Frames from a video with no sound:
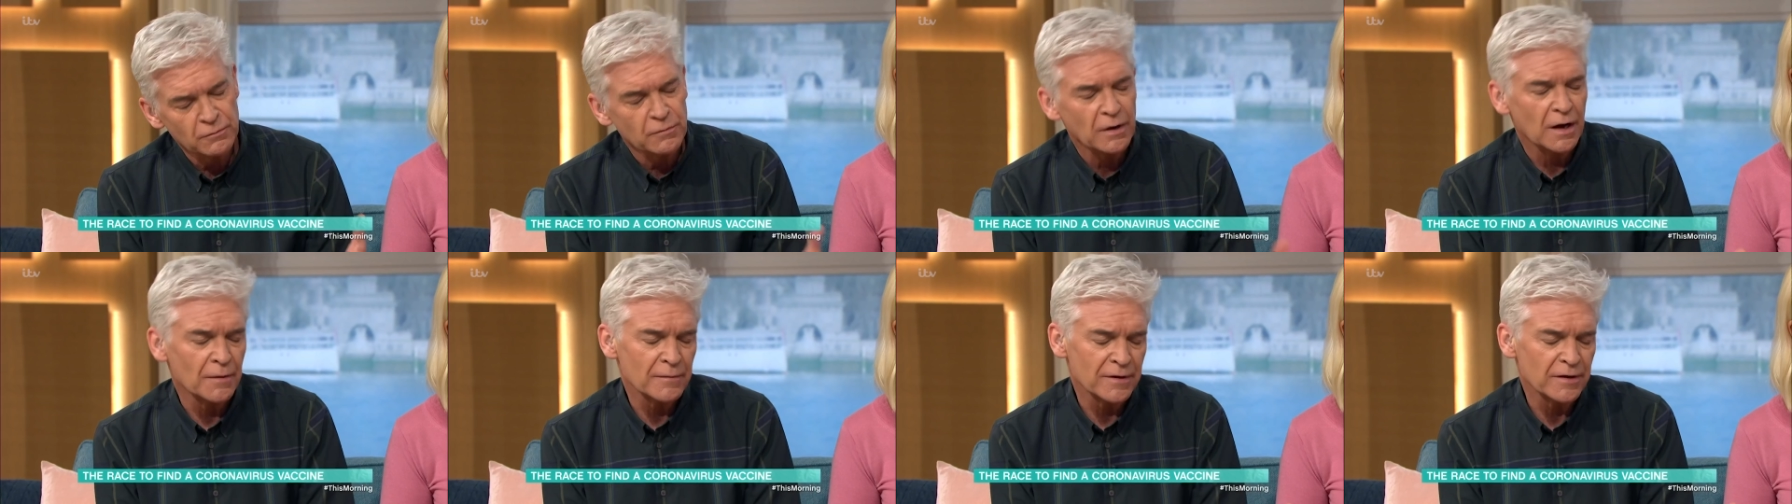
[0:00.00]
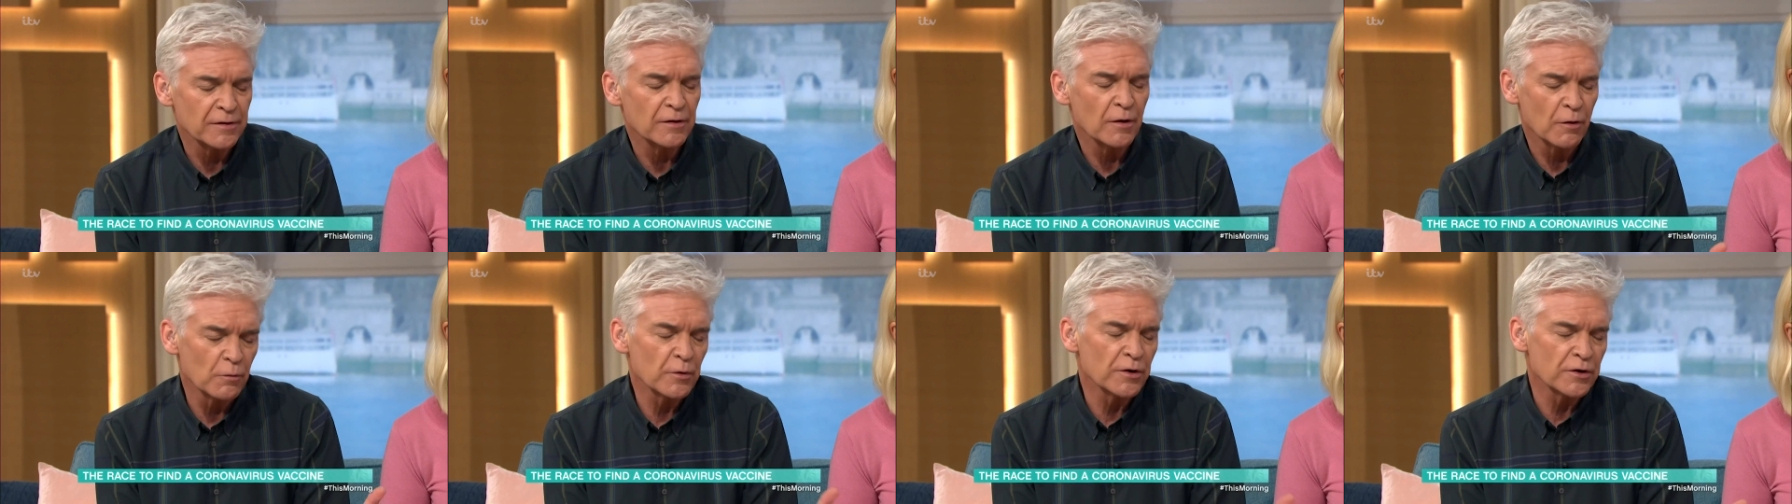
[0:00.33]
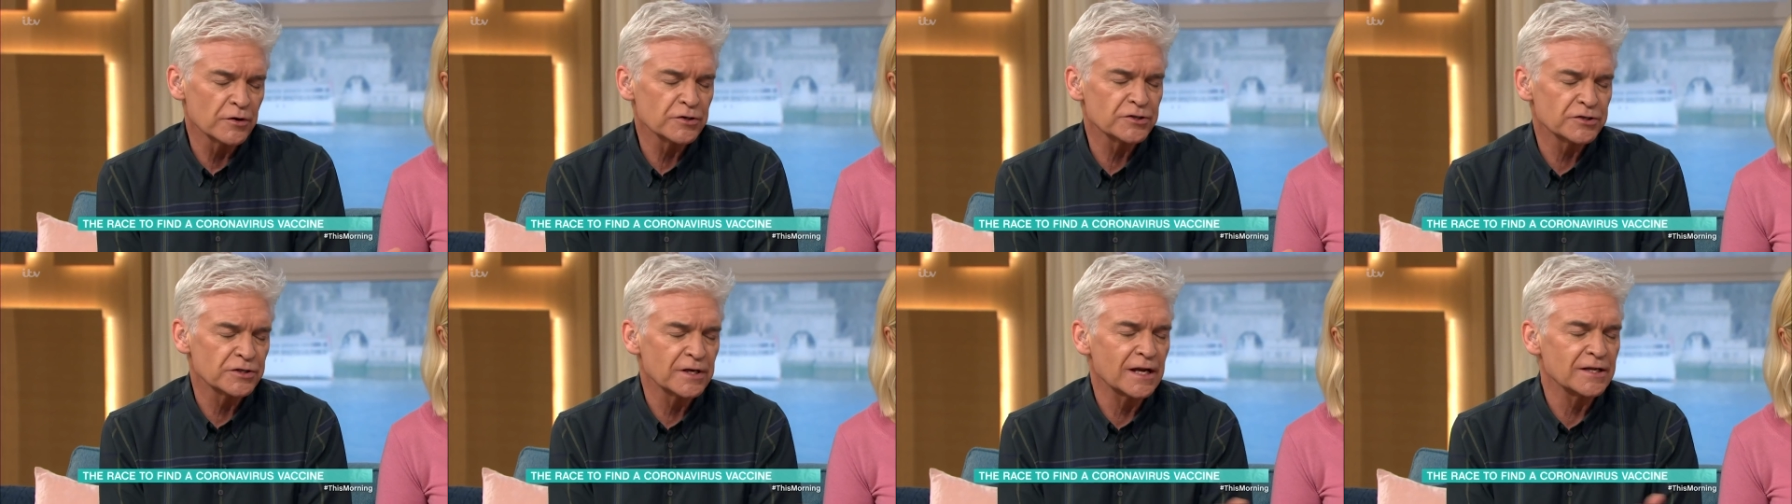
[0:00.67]
I mean,
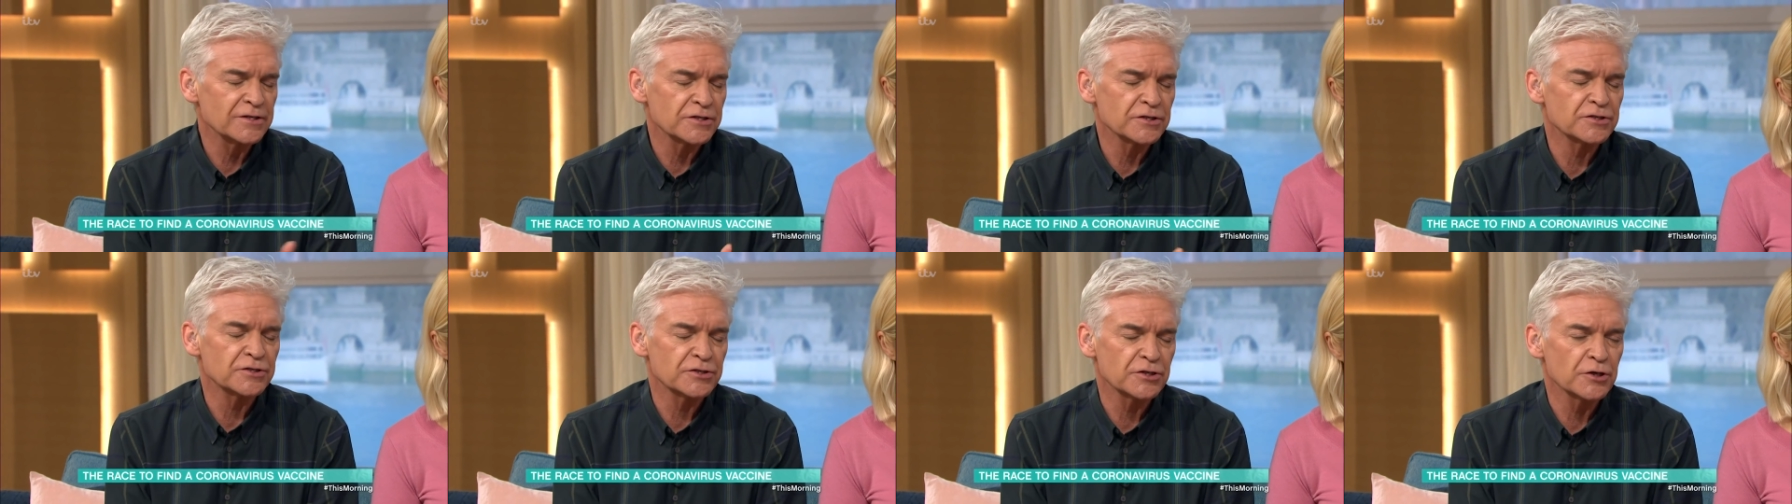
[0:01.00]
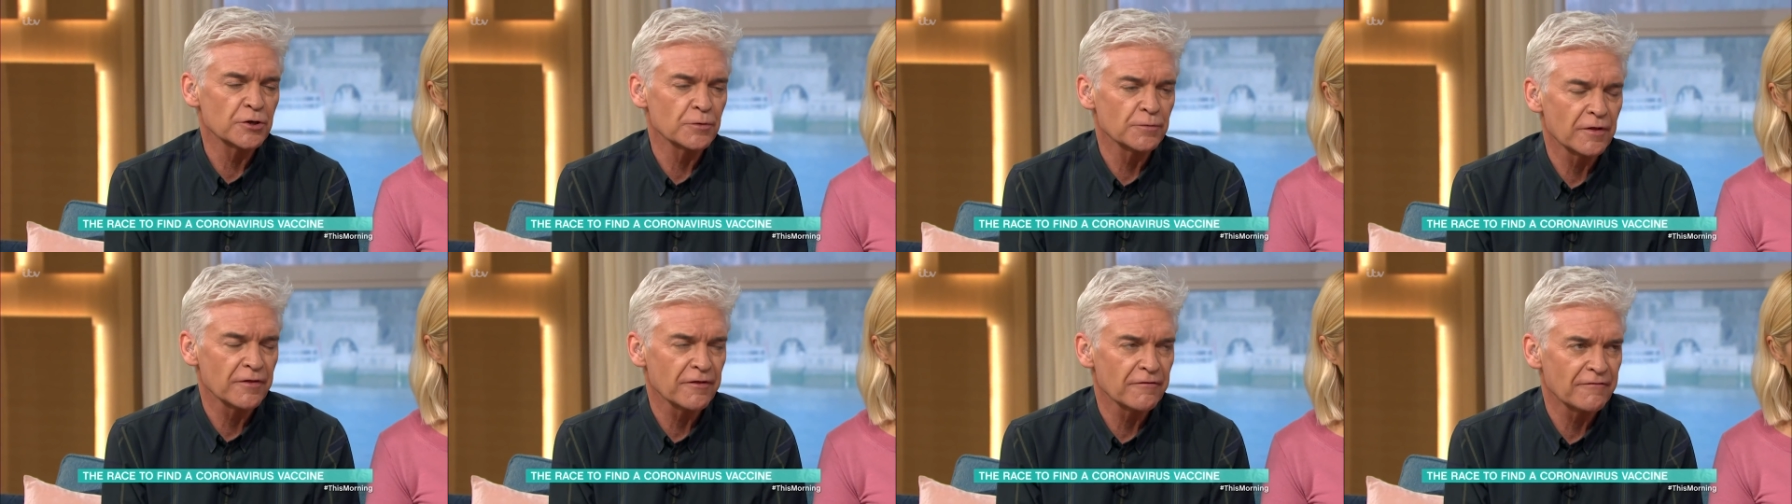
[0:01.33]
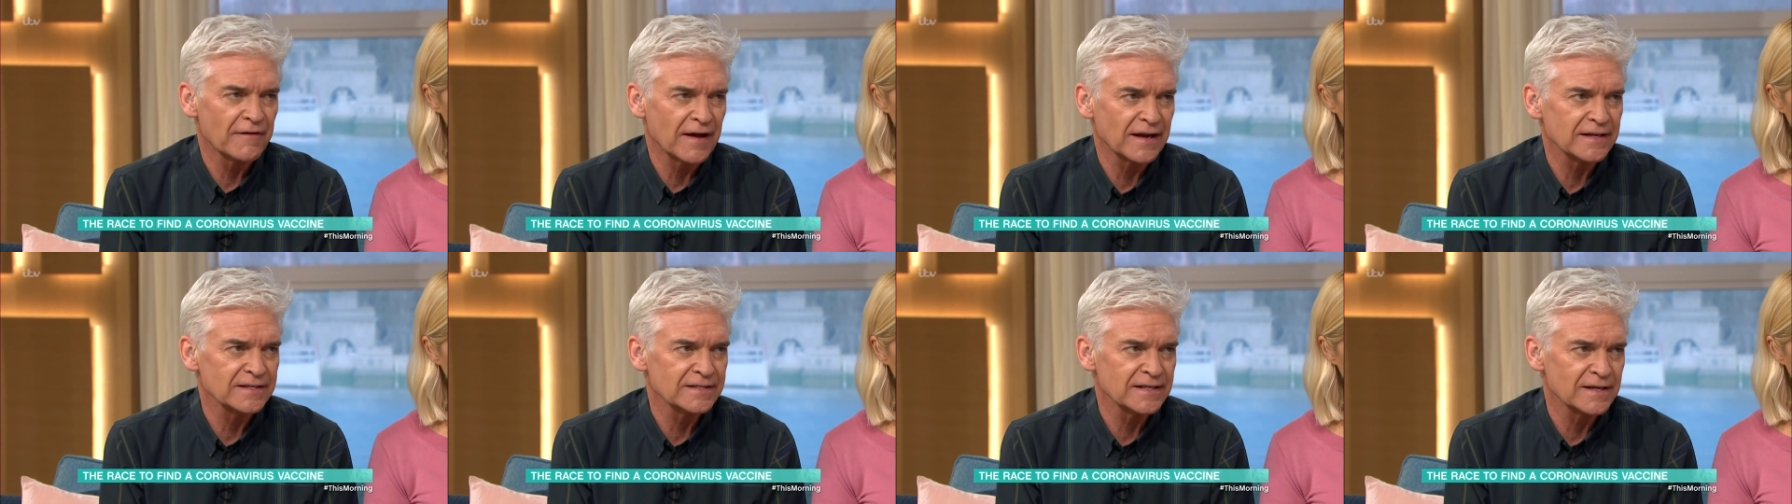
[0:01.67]
let's assume that the
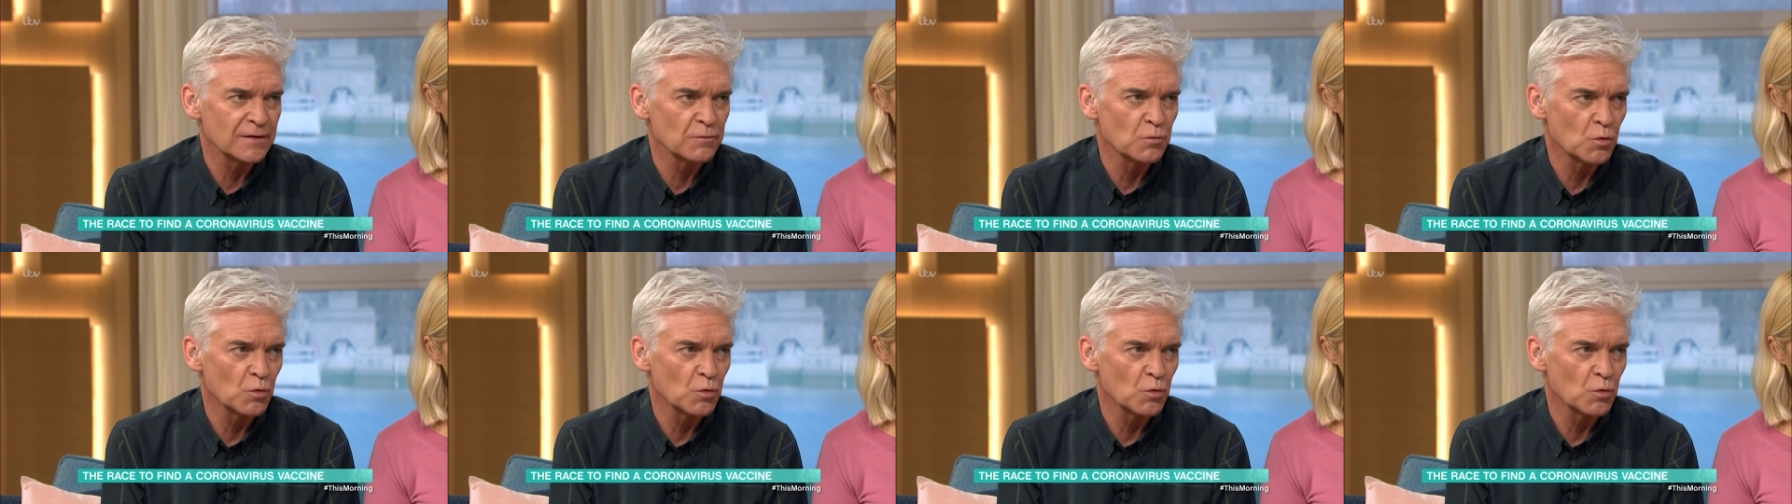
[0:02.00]
vaccine